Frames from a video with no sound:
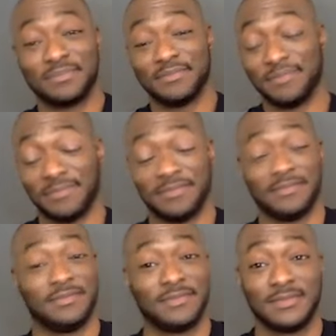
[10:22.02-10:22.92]

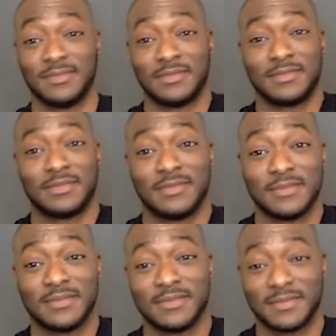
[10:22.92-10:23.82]

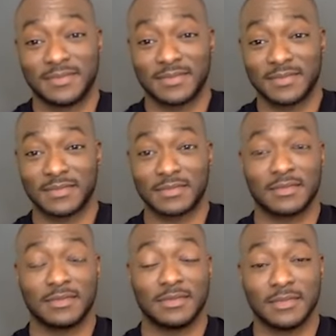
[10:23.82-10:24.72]

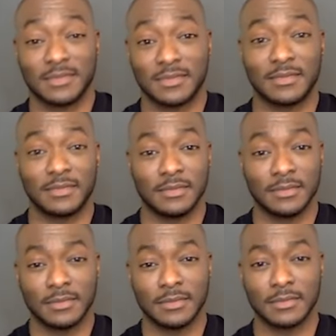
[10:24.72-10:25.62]

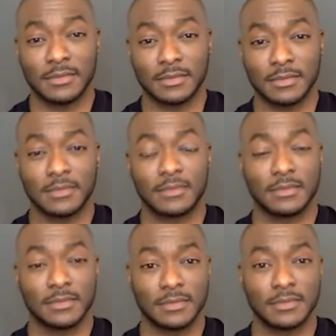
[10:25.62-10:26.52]

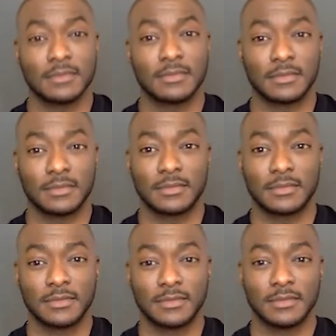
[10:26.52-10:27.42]

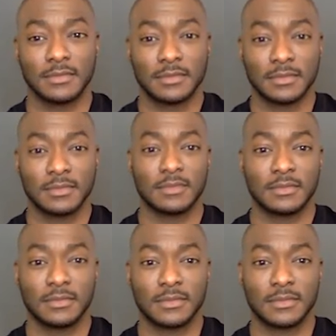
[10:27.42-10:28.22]
This person isn't speaking.